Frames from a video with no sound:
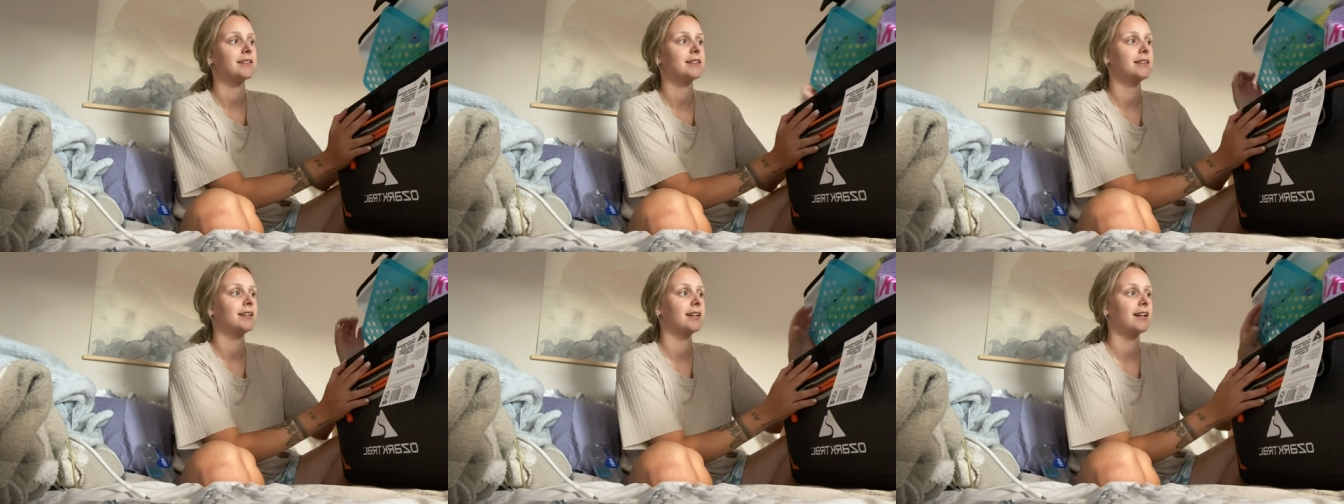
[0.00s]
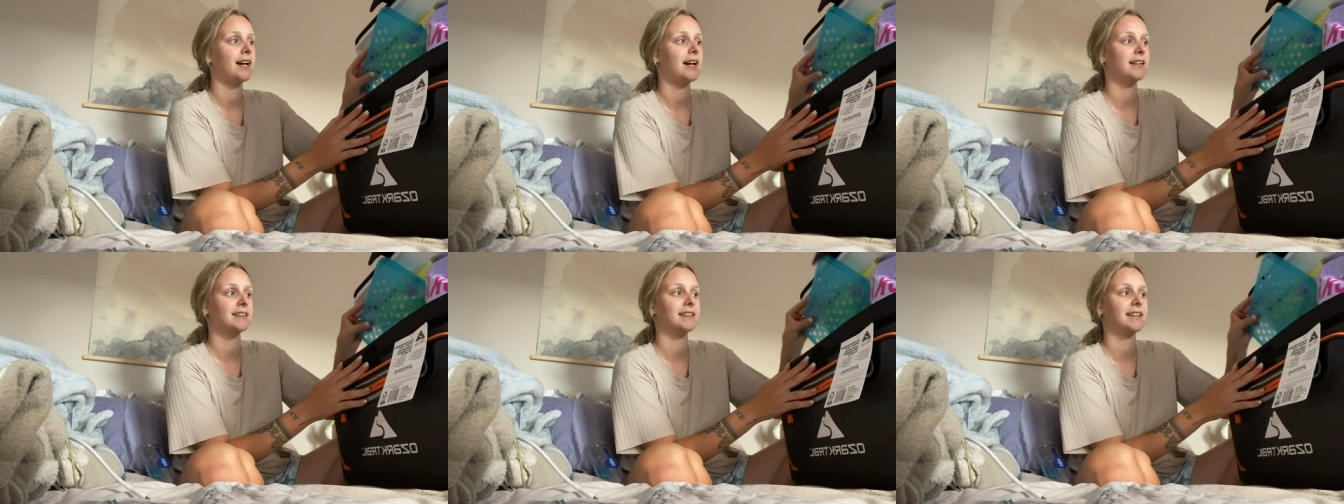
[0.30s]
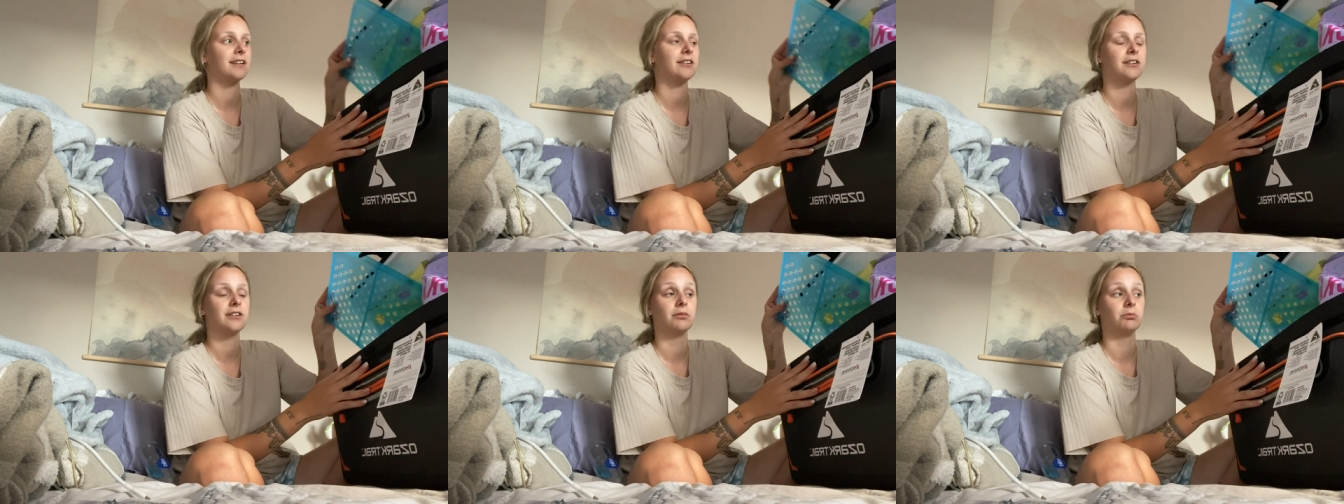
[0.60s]
It has
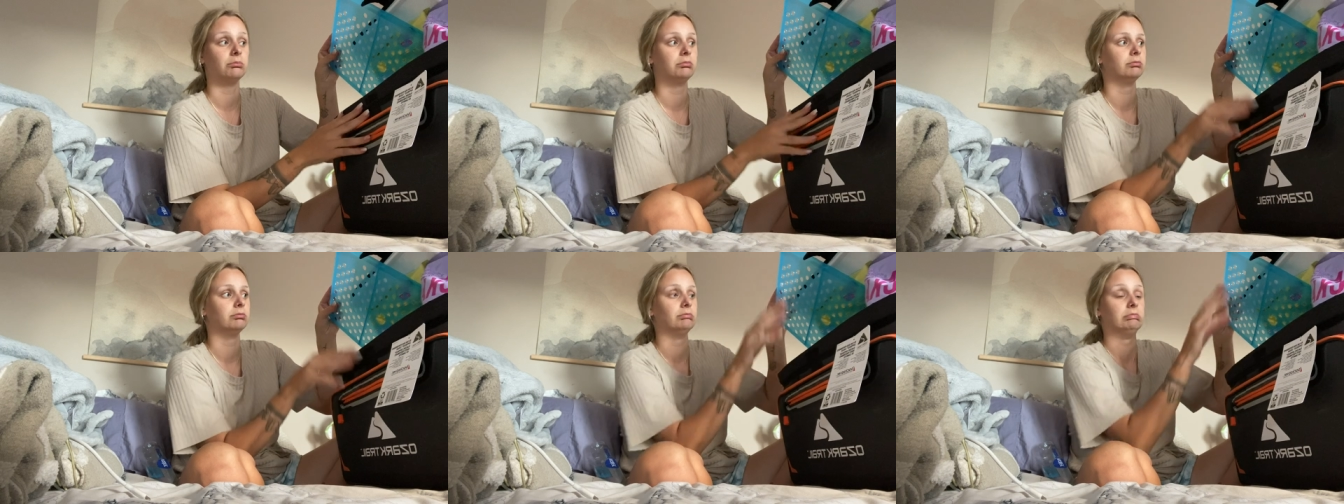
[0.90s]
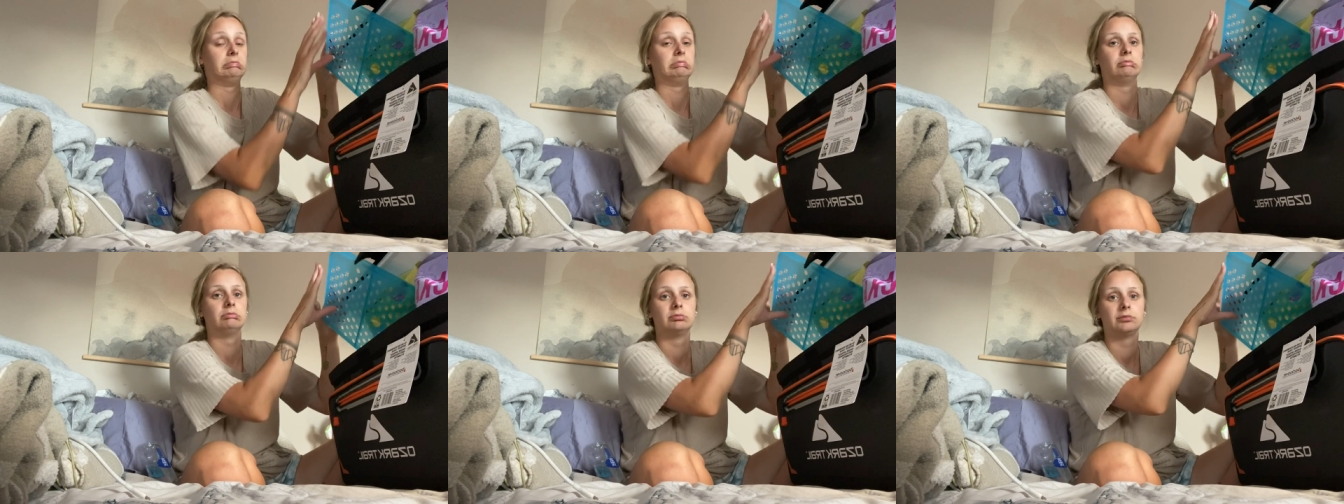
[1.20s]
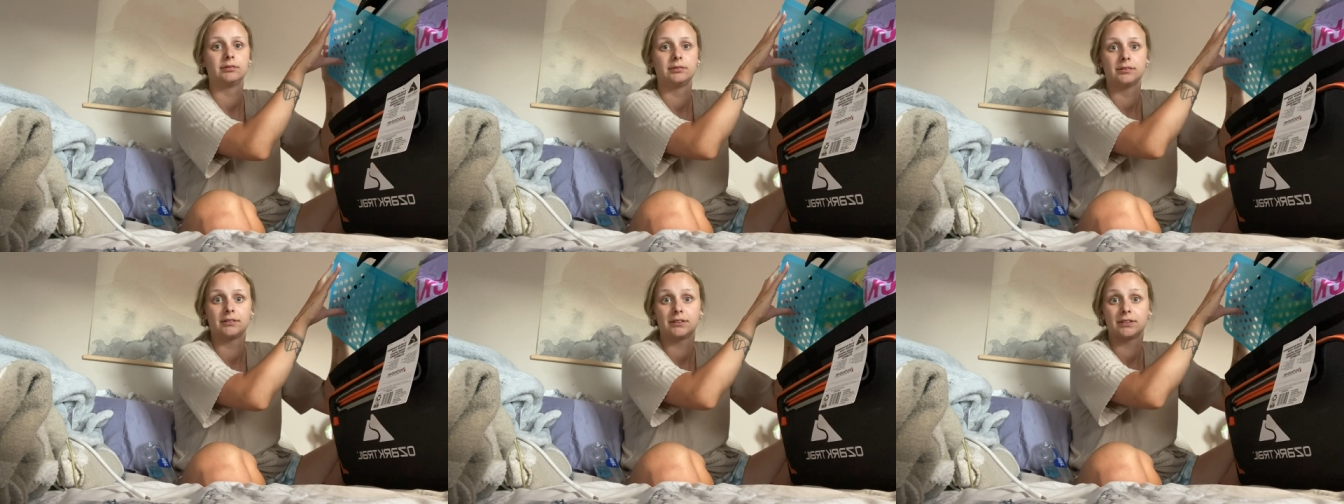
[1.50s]
like
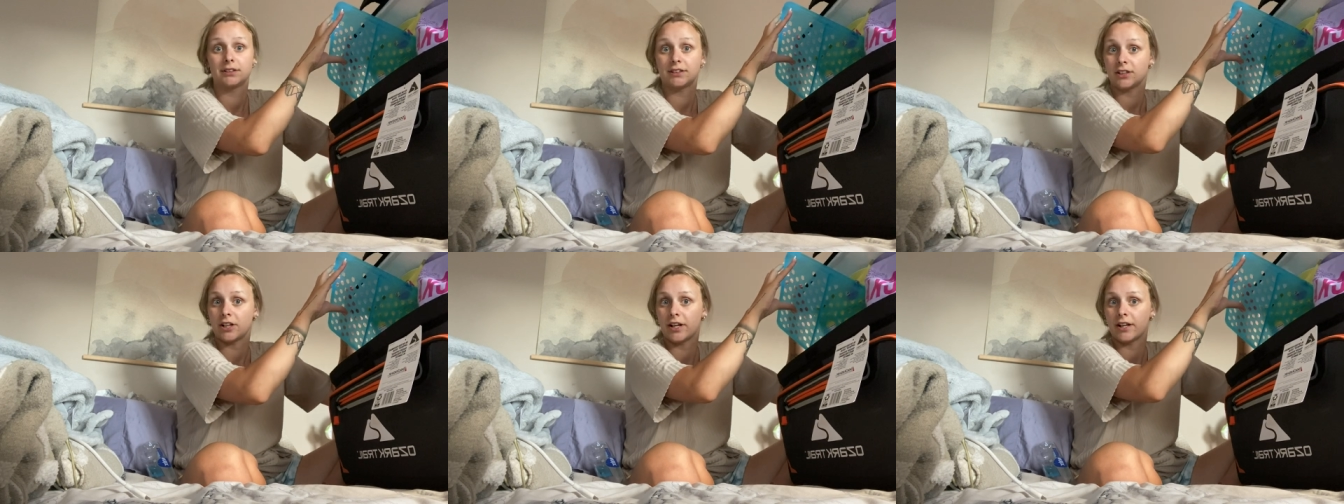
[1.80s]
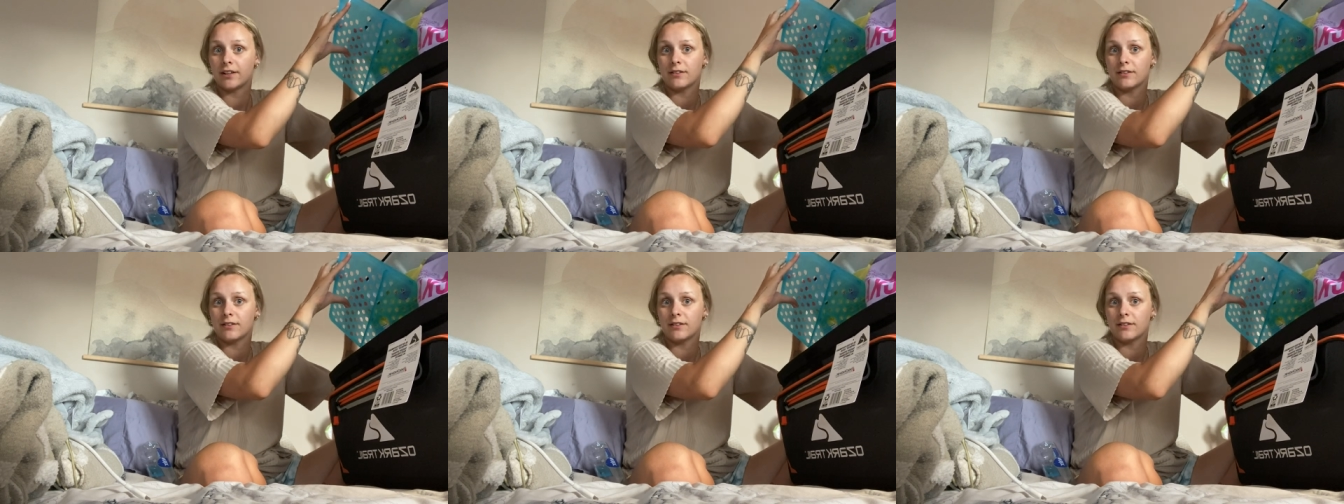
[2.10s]
a, sorry,